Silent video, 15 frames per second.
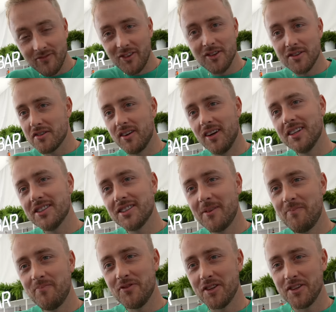Not stressed,
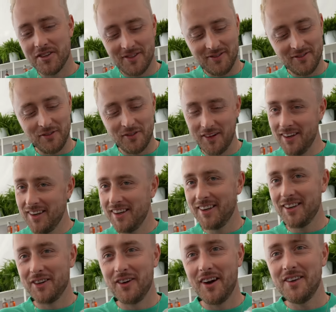just really
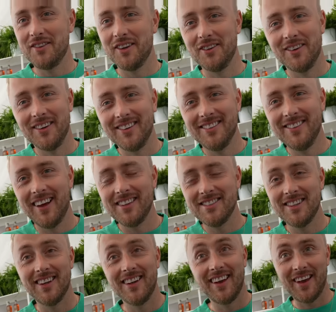craving one
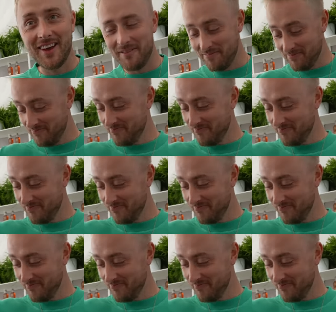at 10 a.m.